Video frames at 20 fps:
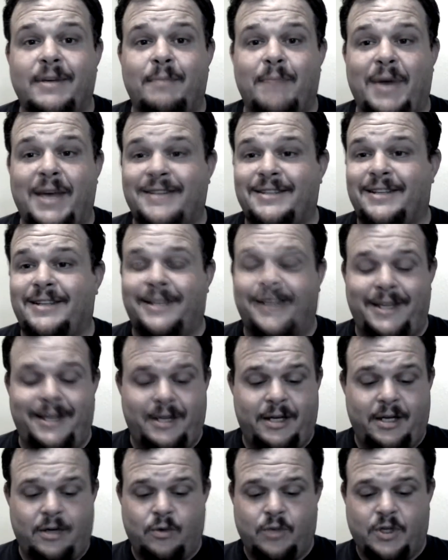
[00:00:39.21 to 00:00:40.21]
It
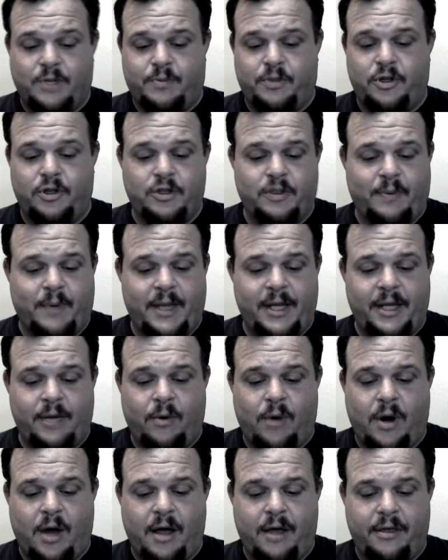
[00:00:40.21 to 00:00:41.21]
basically was produced by Eli
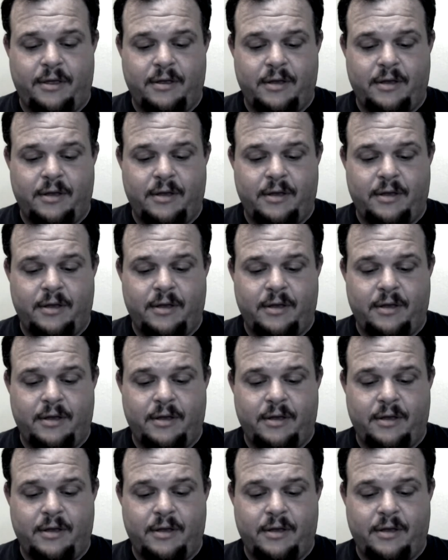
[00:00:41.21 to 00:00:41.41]
Roth.